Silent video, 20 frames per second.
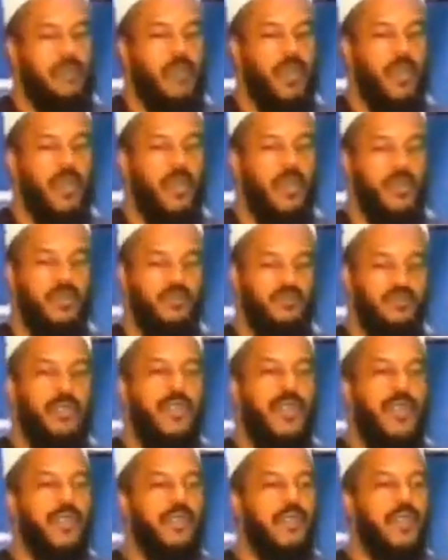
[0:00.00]
were
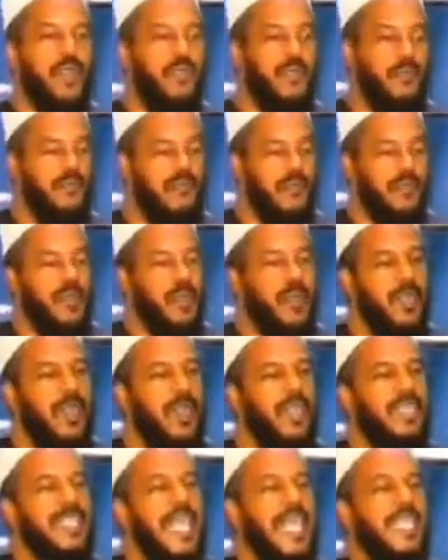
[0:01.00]
driven and
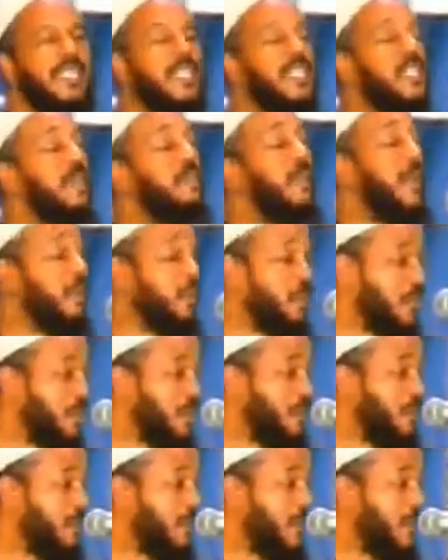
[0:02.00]
excited about.